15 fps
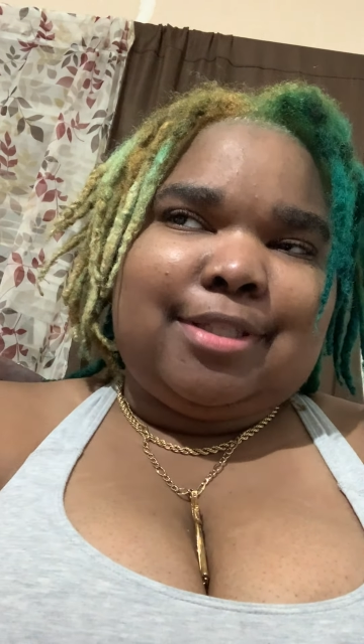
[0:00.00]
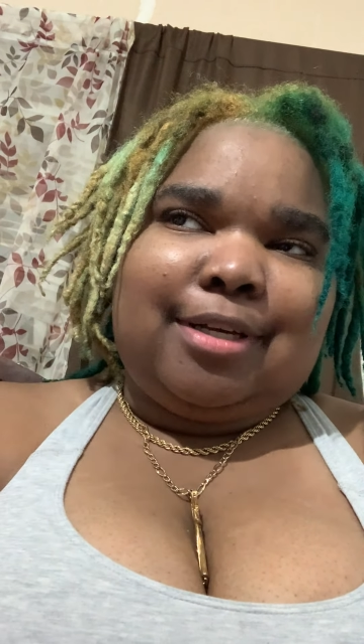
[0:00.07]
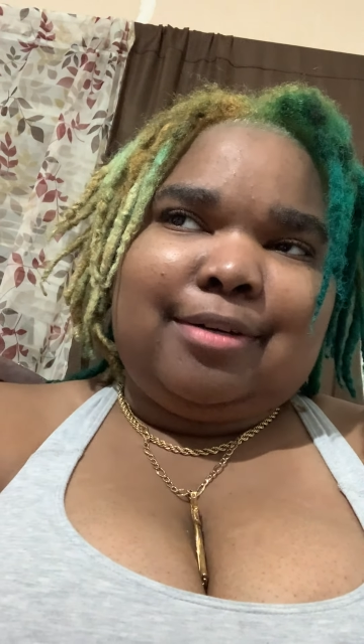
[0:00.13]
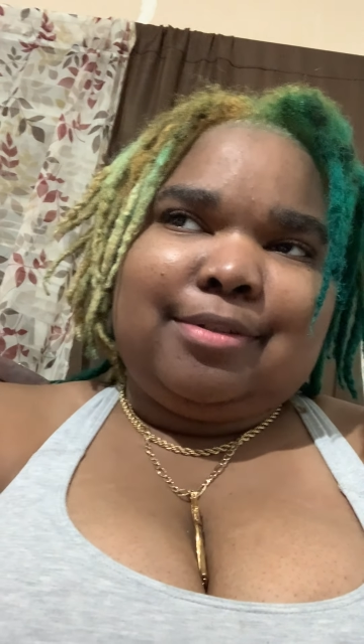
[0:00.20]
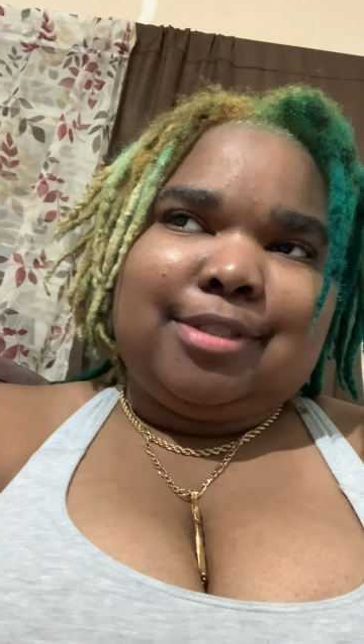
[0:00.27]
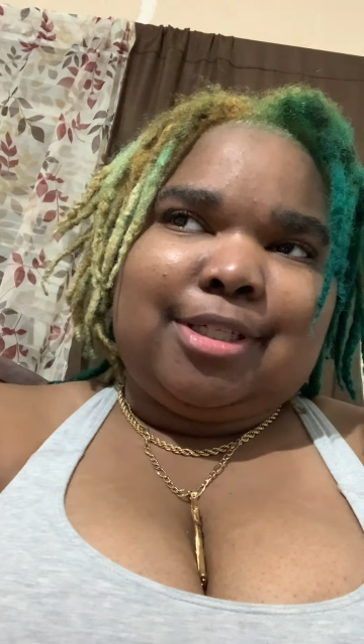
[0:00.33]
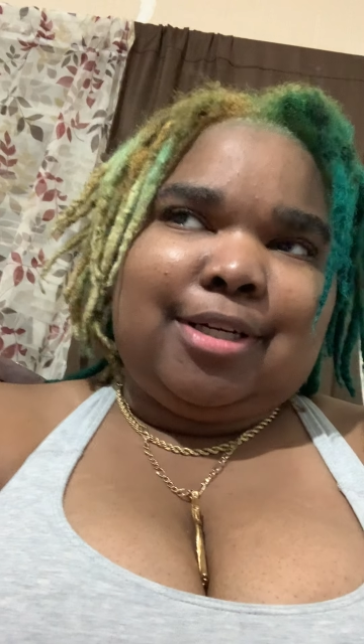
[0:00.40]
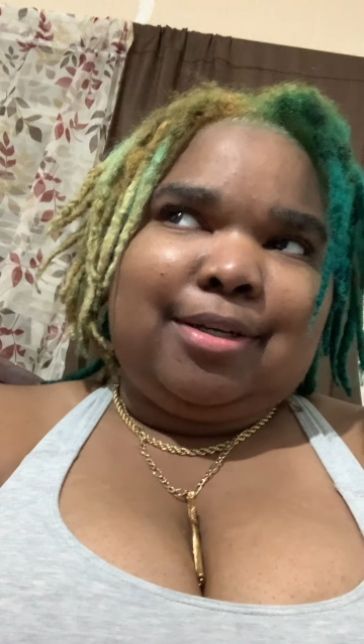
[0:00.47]

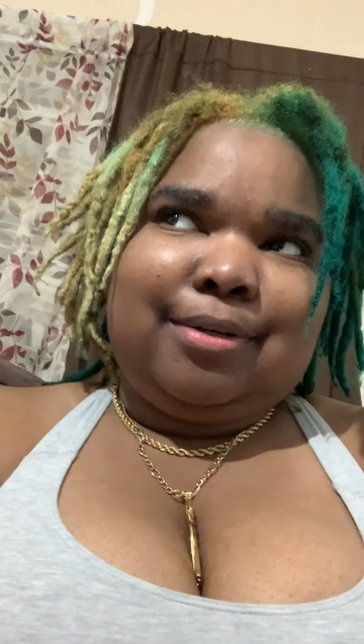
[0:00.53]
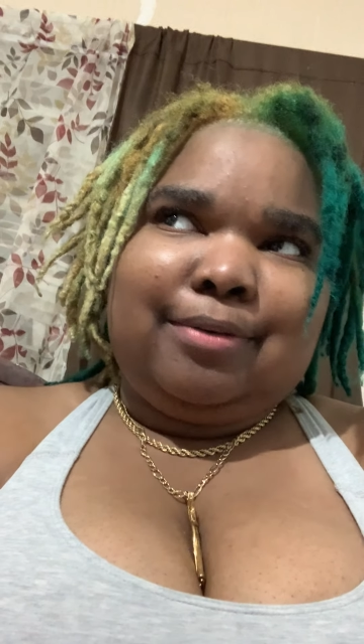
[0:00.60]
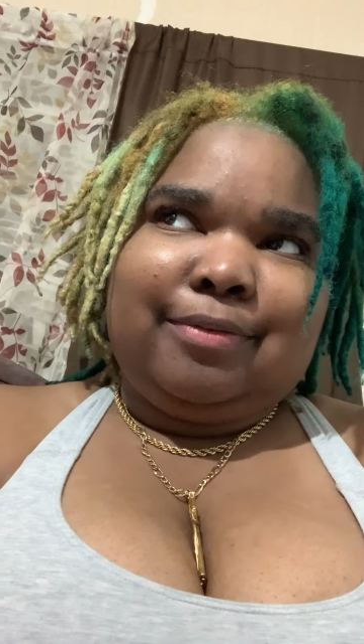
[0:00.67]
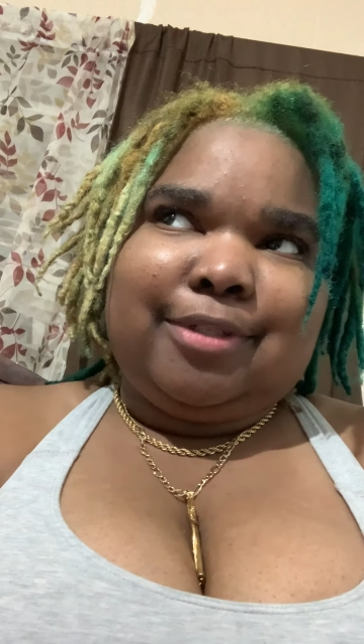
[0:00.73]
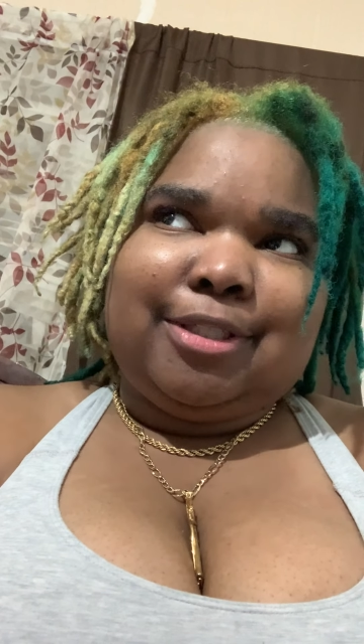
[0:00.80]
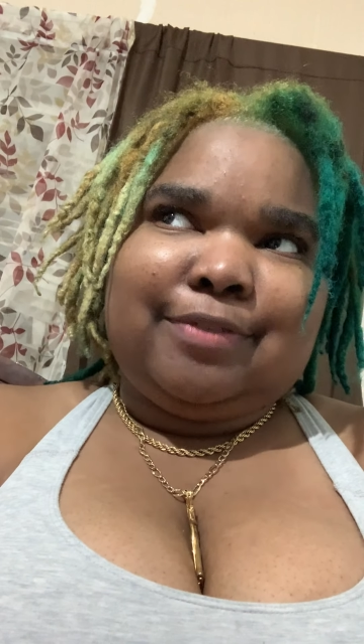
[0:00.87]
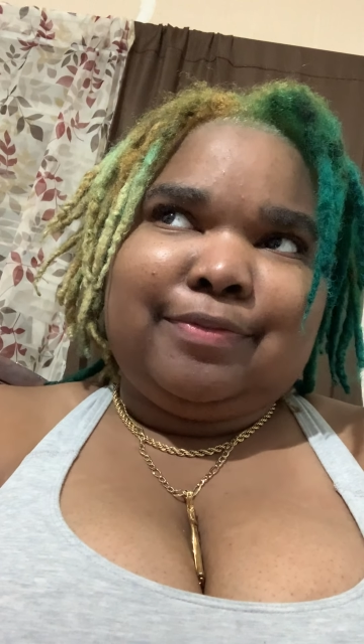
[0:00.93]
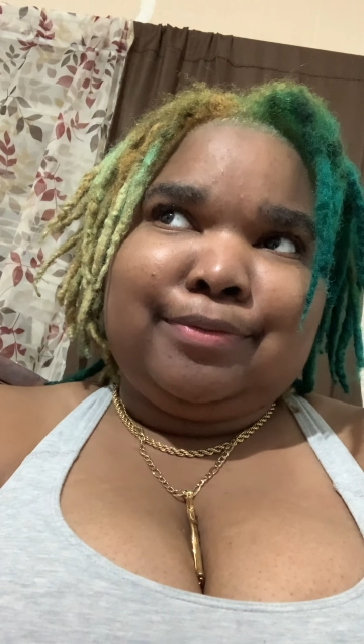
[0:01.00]
salt jar over
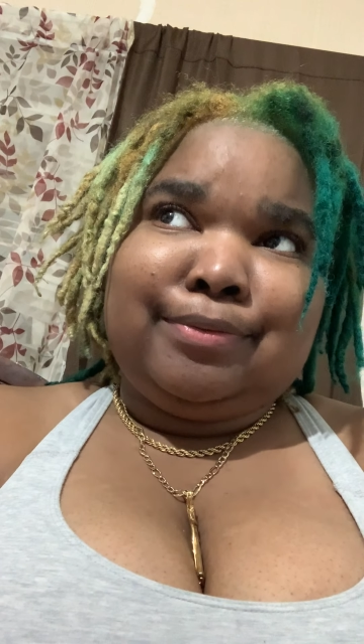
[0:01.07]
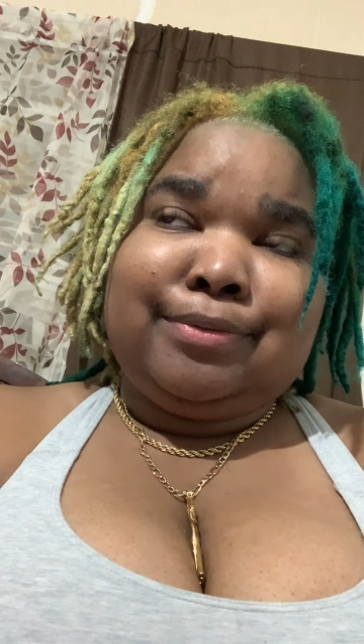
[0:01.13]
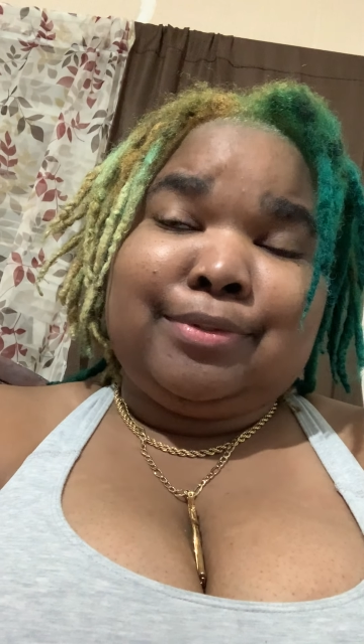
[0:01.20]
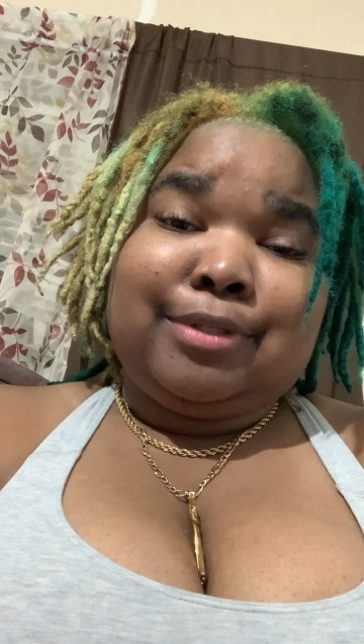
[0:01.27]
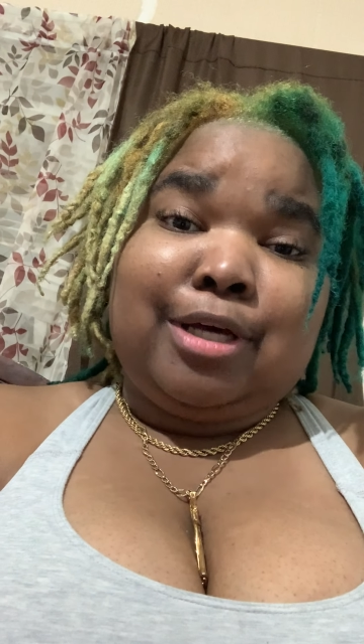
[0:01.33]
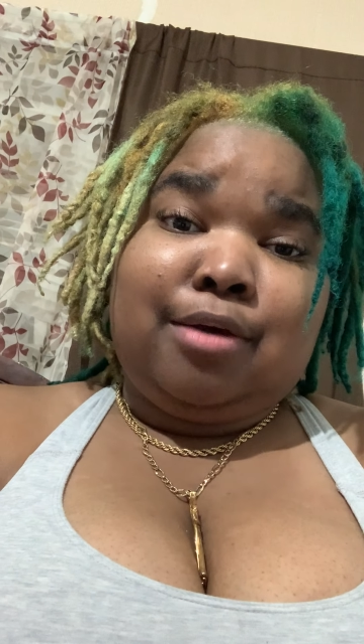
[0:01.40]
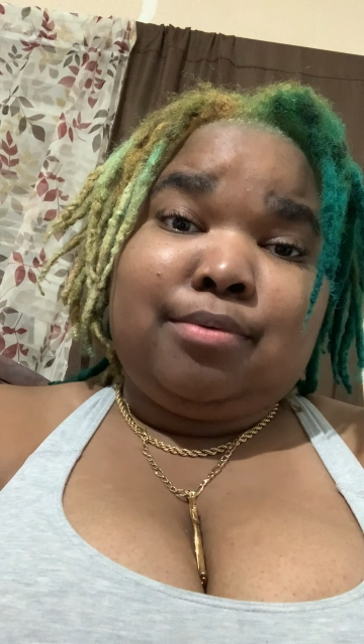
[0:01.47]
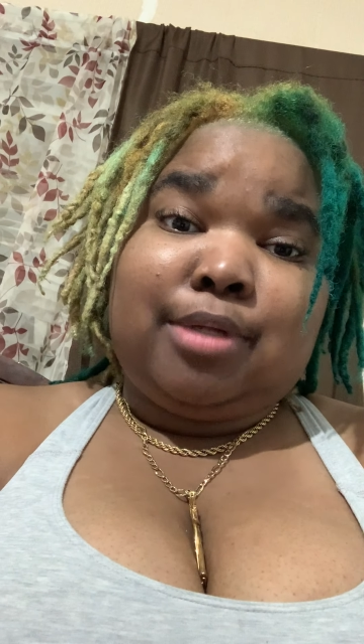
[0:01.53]
his food.
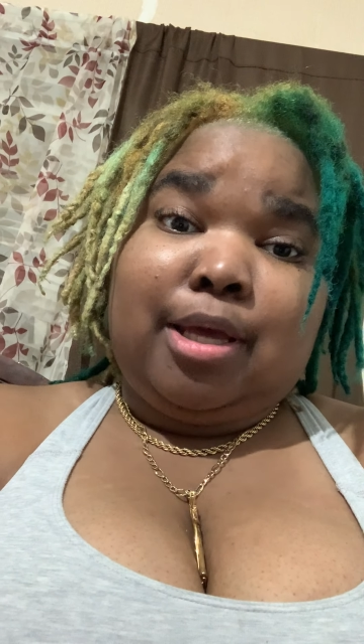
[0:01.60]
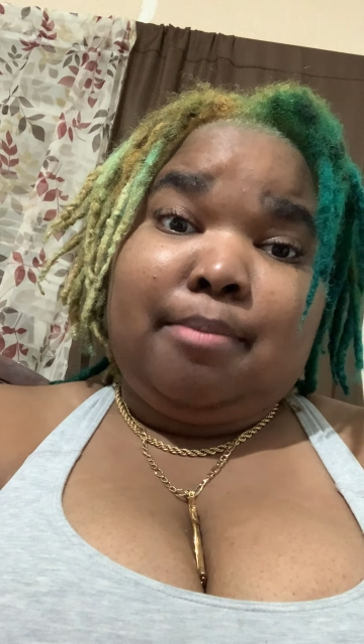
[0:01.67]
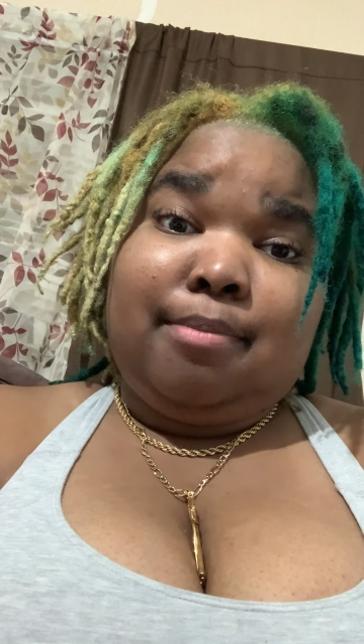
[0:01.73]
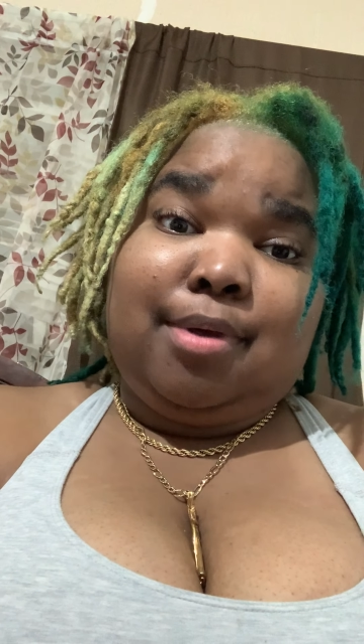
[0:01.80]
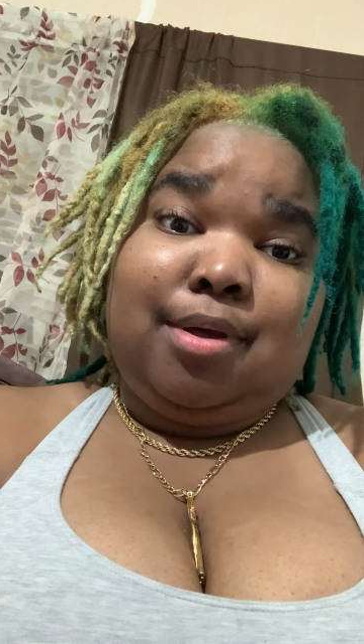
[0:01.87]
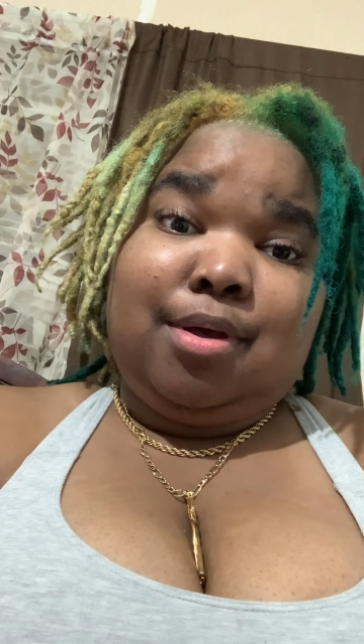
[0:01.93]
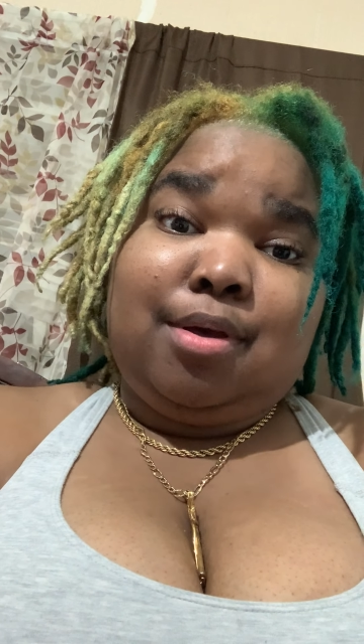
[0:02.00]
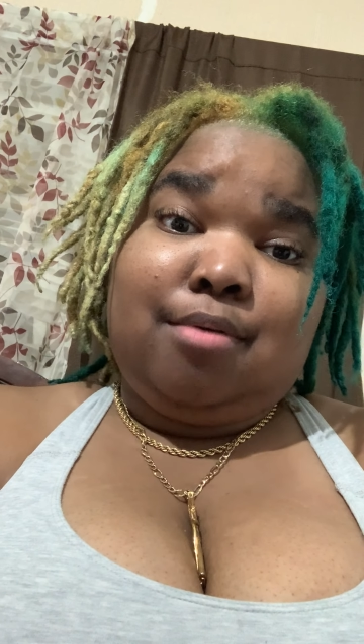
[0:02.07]
So I was like,
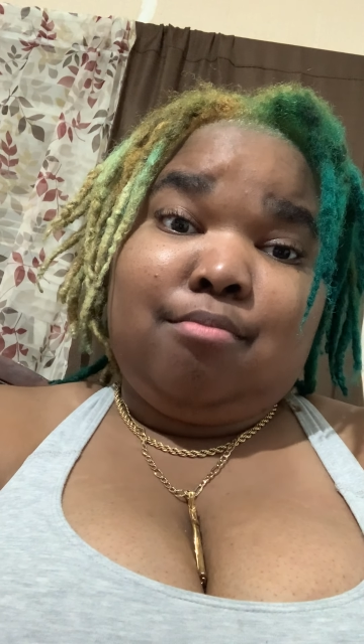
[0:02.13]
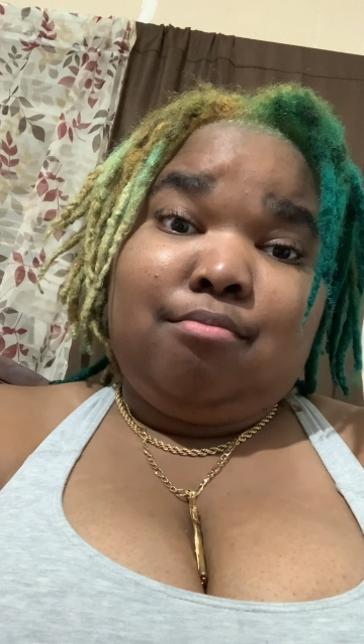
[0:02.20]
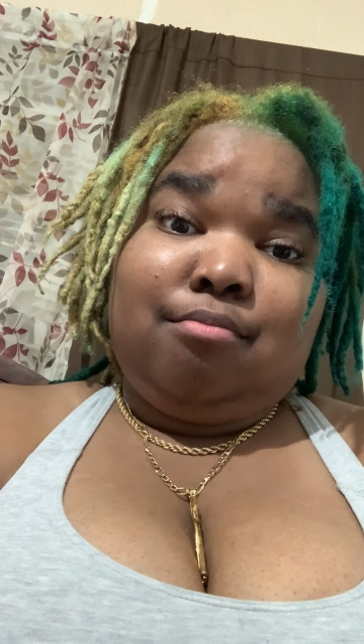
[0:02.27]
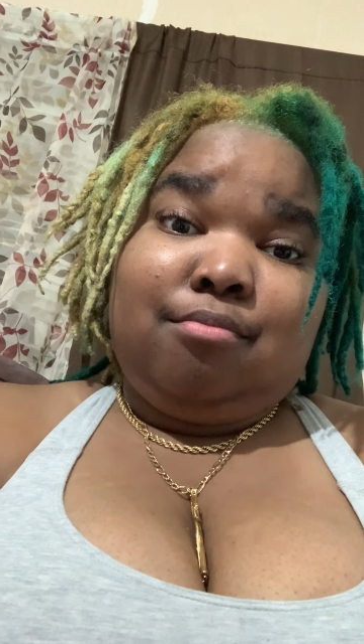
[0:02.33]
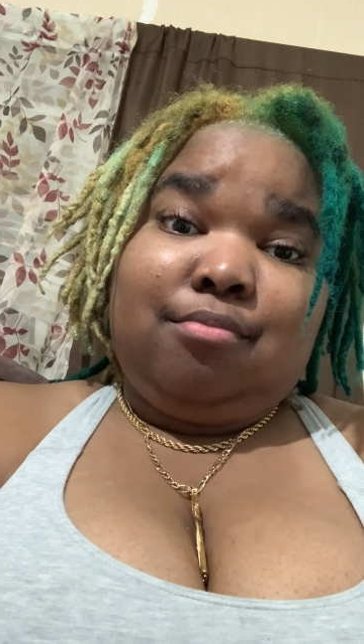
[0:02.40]
man.